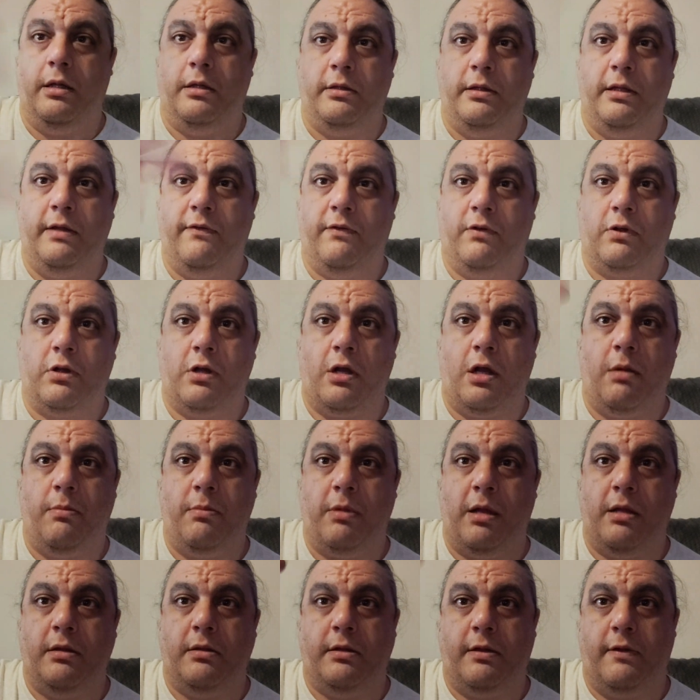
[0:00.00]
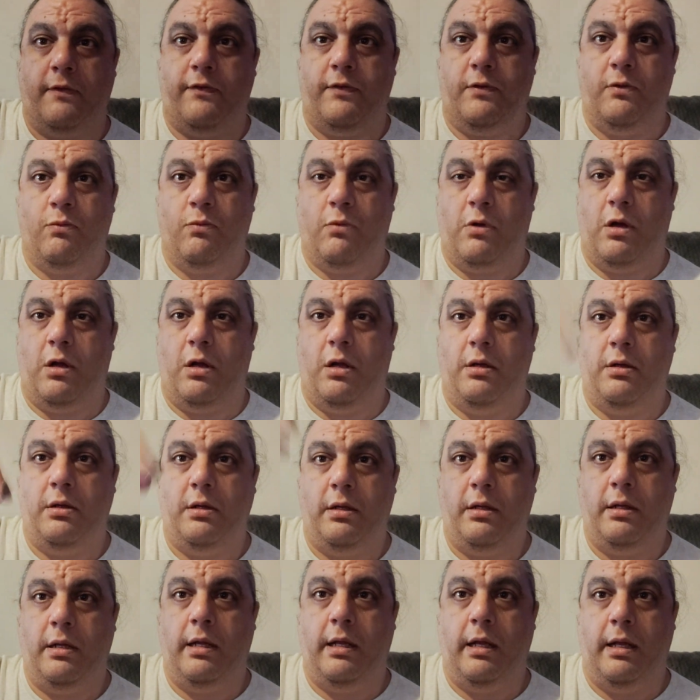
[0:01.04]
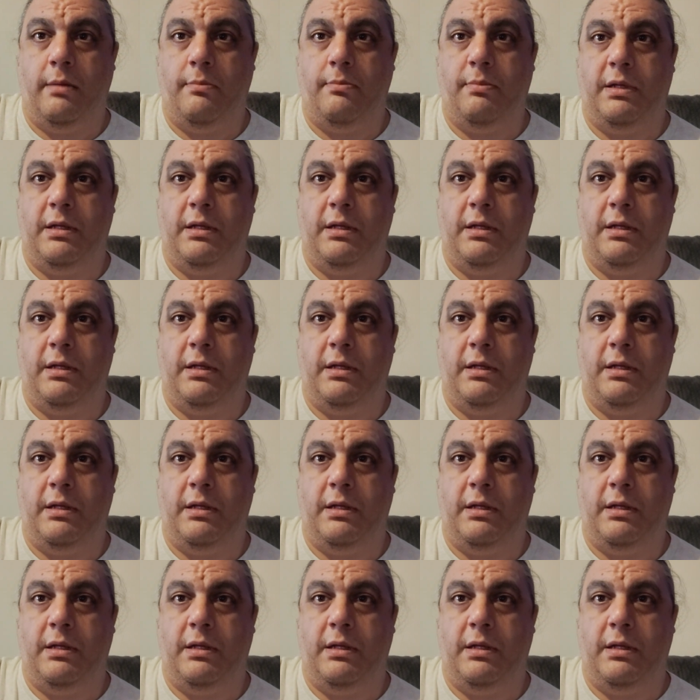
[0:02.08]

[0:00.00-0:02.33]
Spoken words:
Leave a comment if you want, and